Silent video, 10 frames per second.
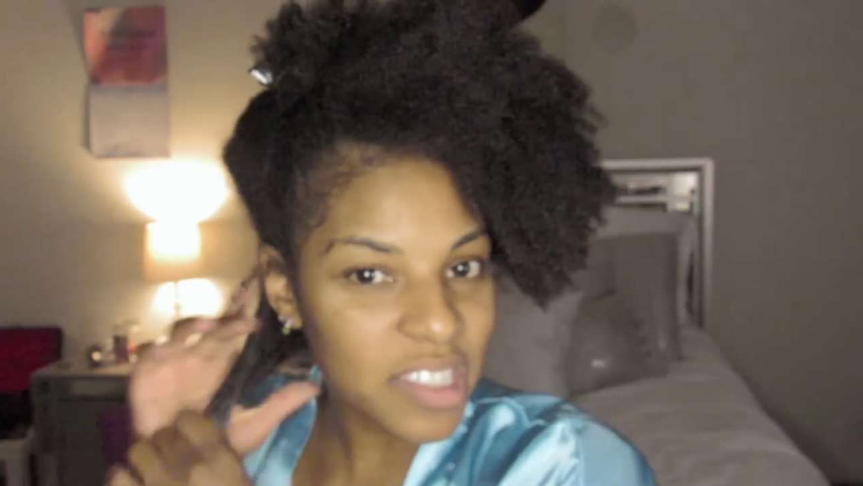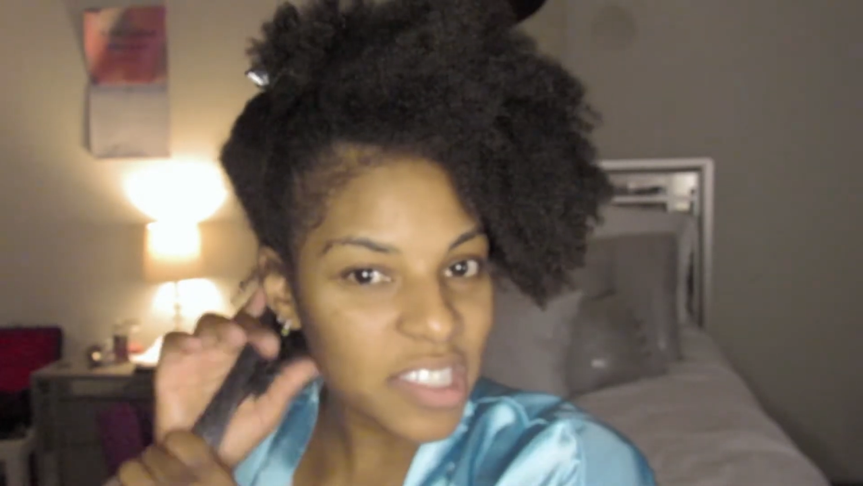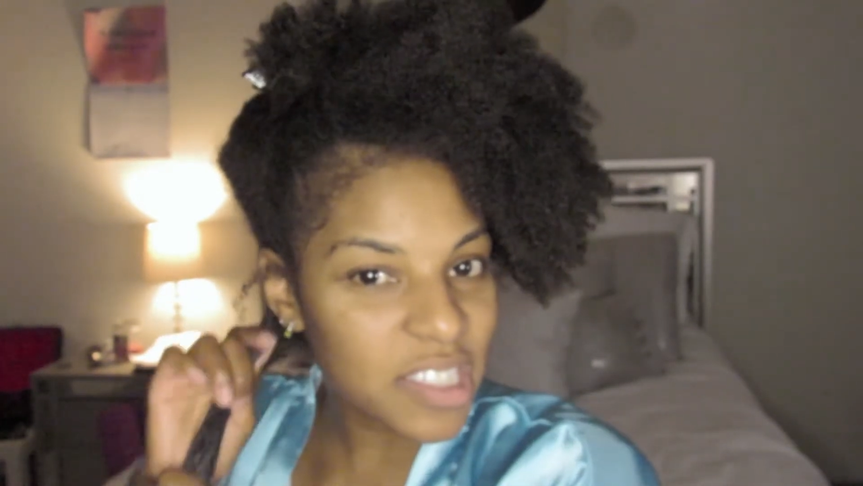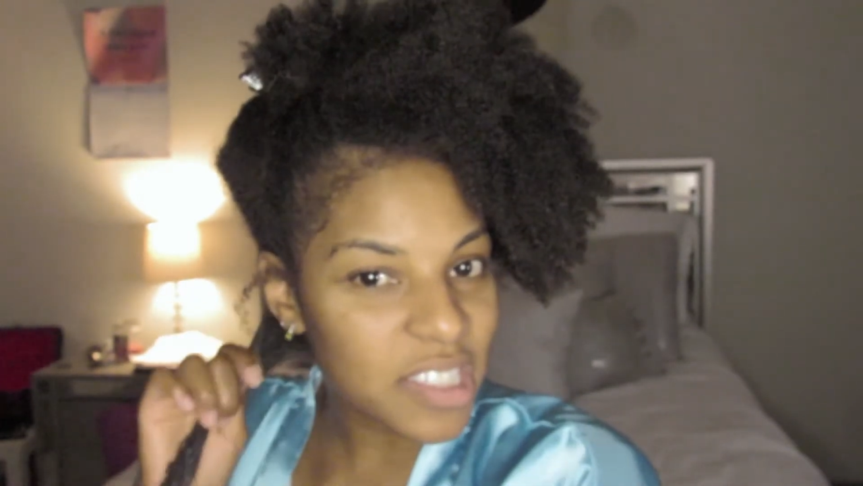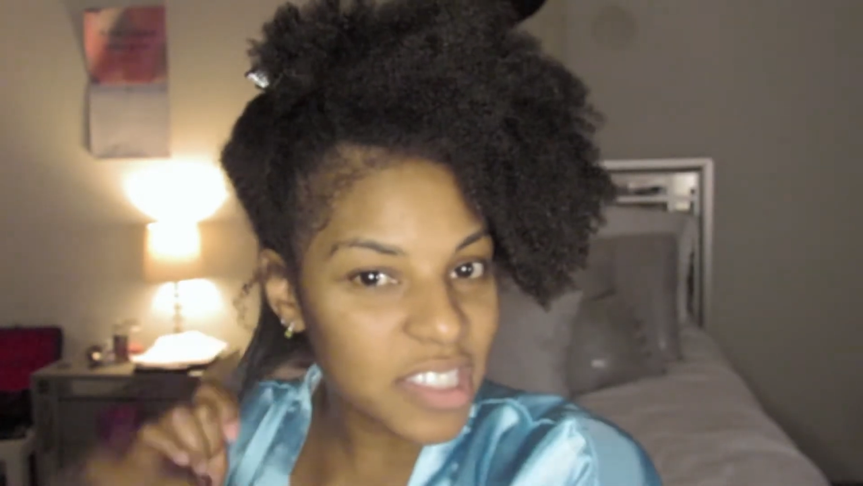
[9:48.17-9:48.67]

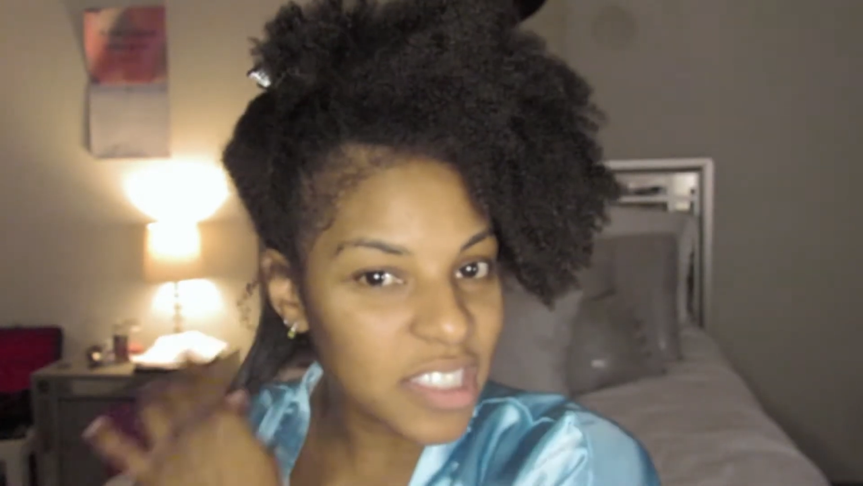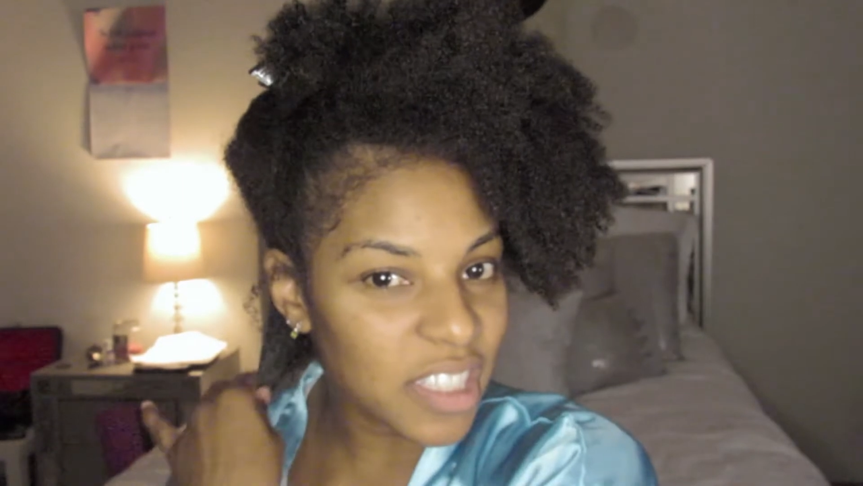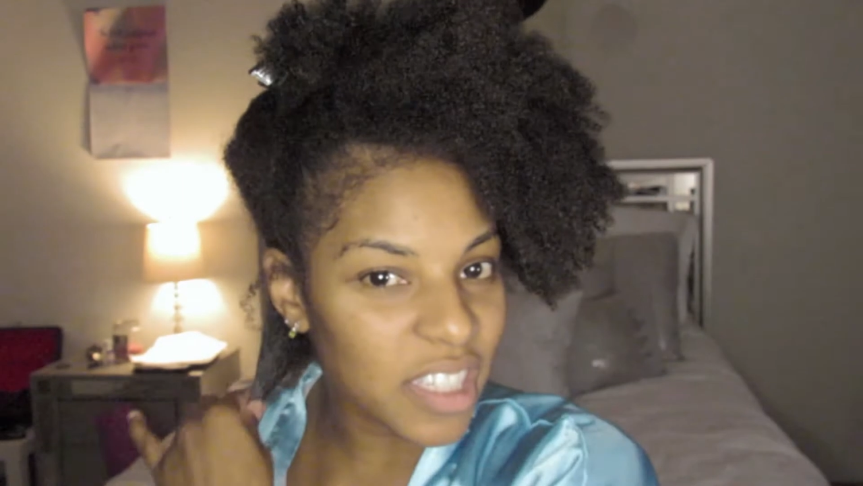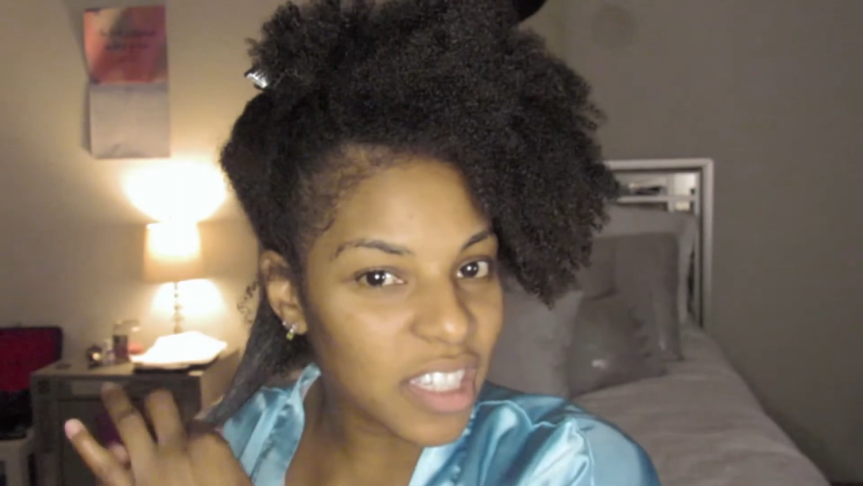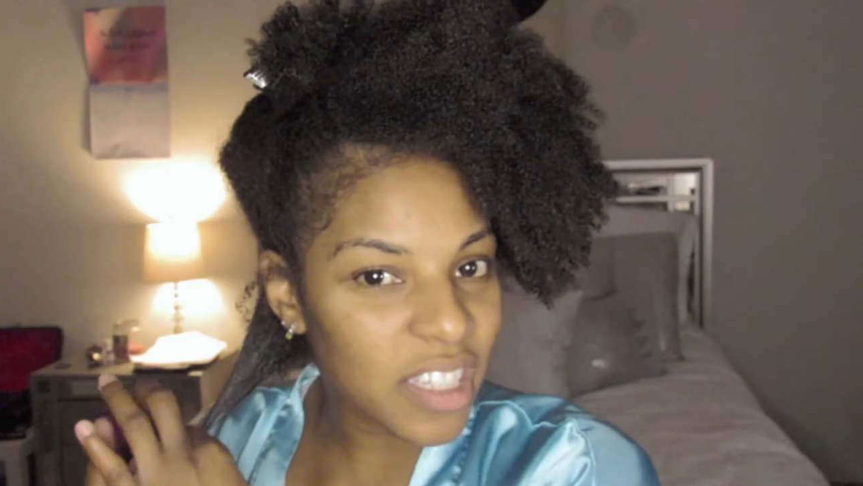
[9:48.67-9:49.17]
just
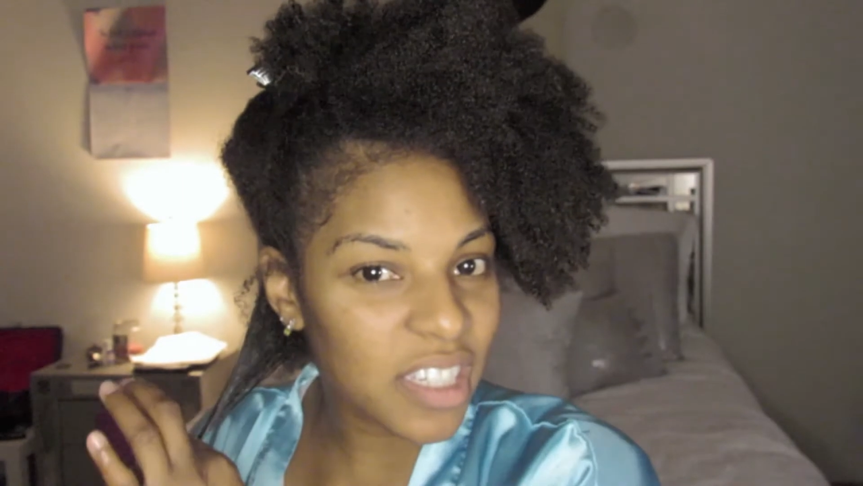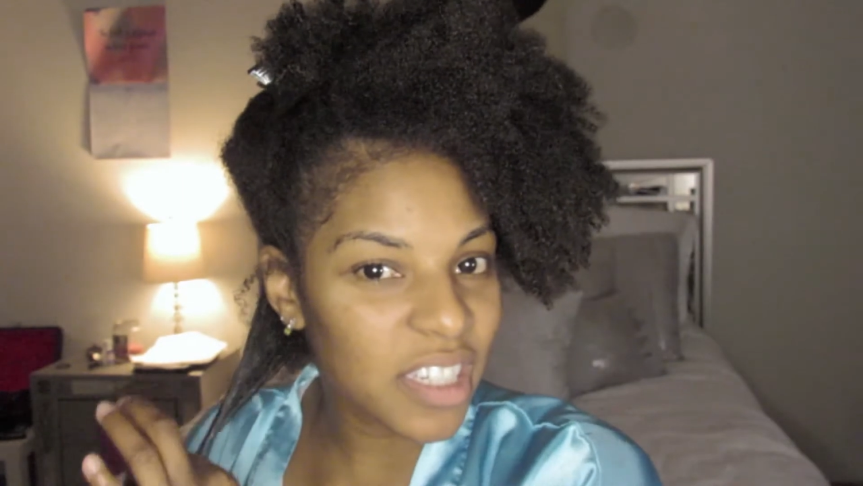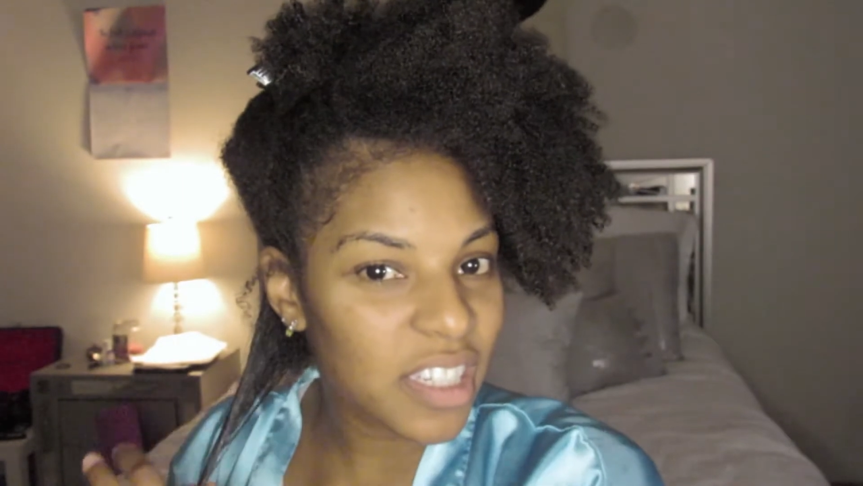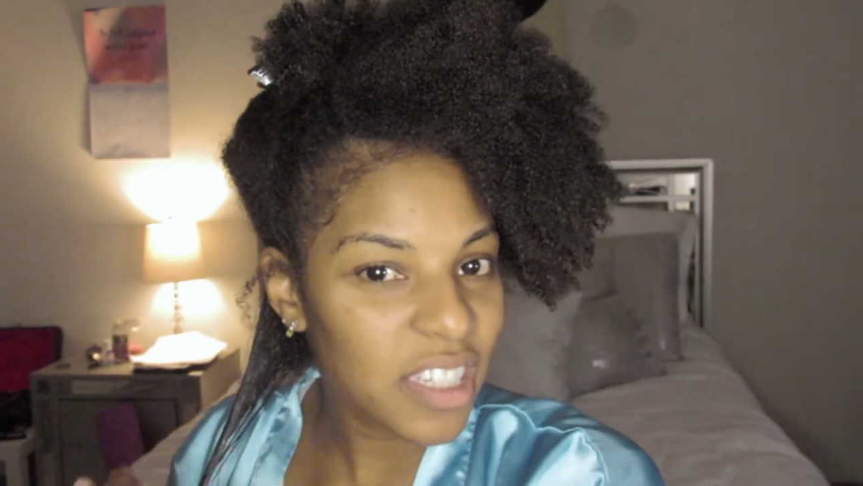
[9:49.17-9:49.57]
did.